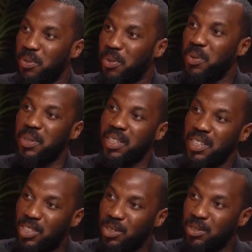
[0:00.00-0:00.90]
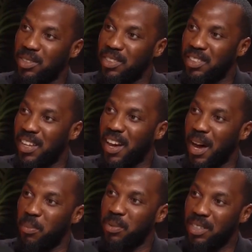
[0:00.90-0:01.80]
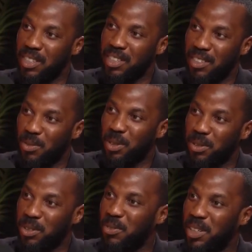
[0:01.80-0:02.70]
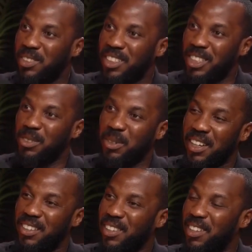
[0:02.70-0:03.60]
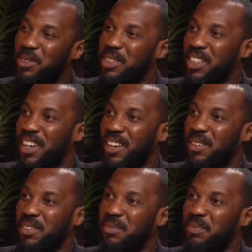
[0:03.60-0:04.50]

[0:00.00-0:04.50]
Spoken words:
What were the issues that happened? This is the real. This is what I want to hear.